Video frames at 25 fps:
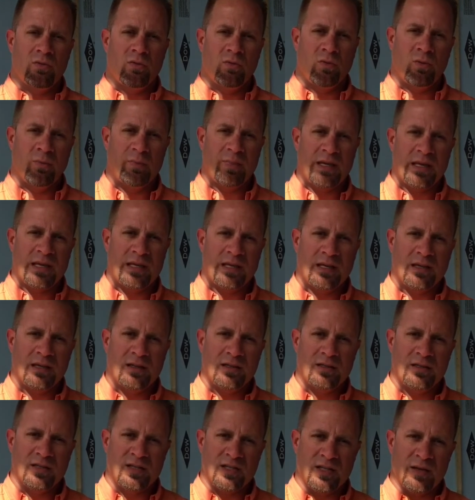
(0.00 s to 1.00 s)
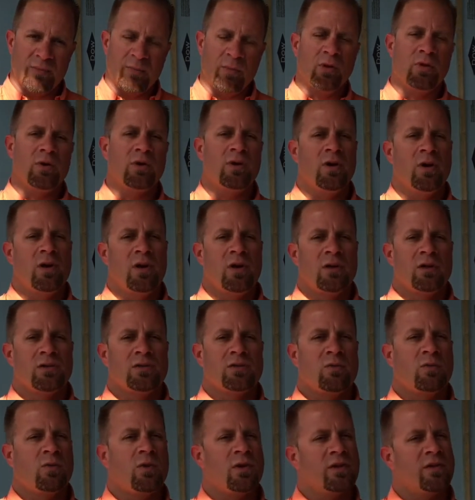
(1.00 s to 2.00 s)
will be similar
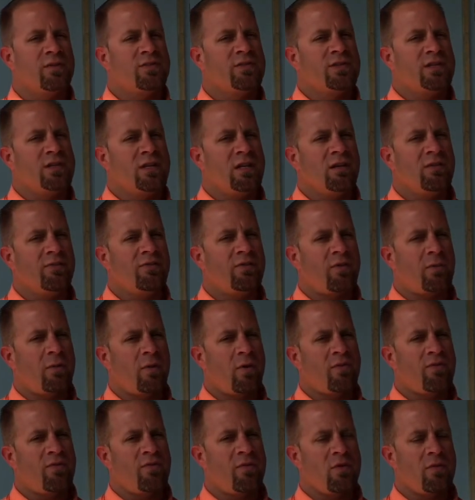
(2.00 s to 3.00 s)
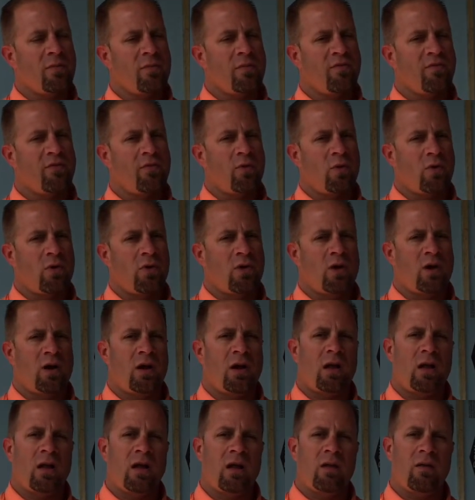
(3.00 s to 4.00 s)
to what you've seen from our firm before,
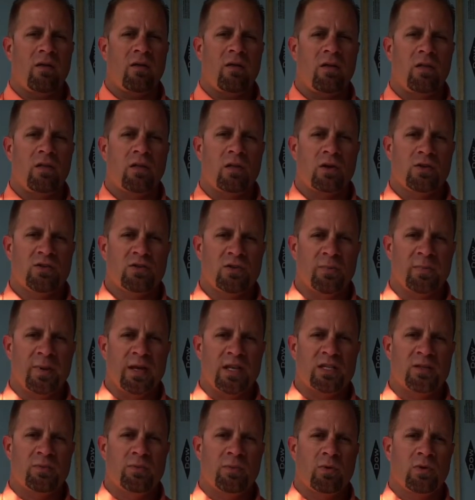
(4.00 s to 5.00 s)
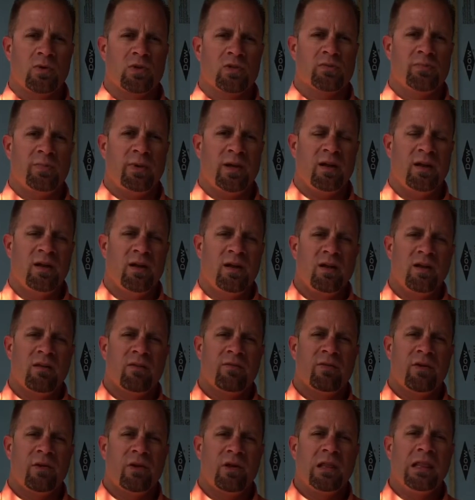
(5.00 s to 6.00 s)
uh, larger baseboards, but
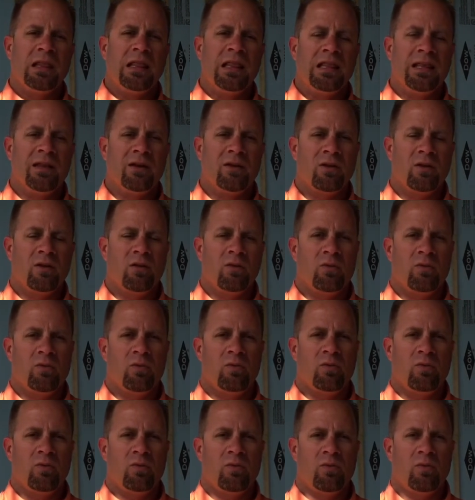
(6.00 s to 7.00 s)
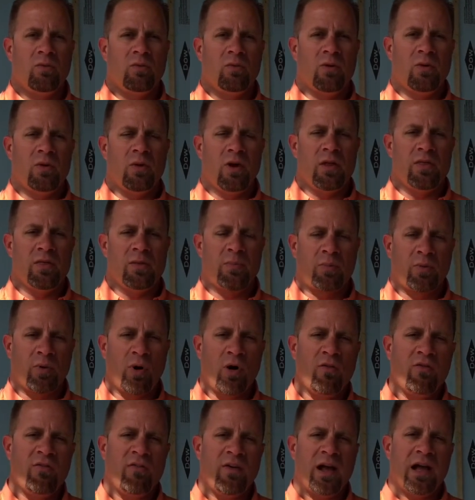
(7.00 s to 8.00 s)
very little on the
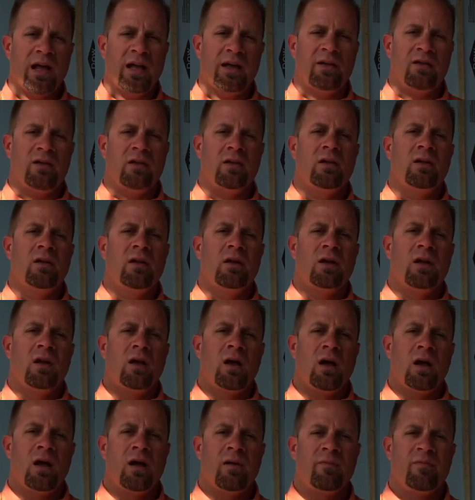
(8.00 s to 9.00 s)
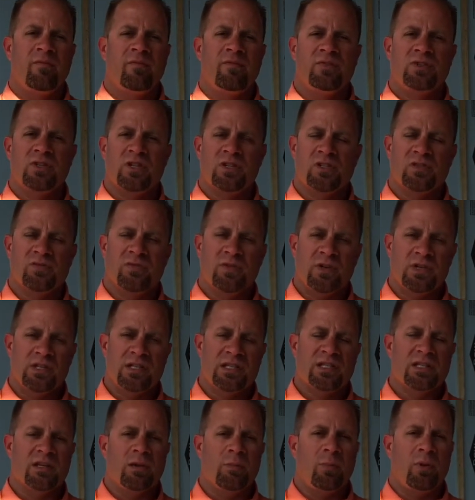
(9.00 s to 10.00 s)
profile, um, just very
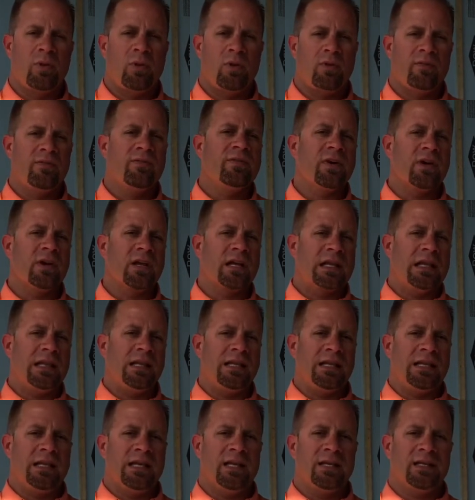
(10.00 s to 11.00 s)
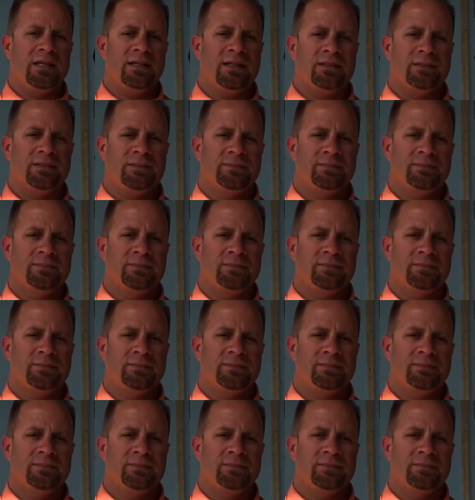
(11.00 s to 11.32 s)
simple and very clean.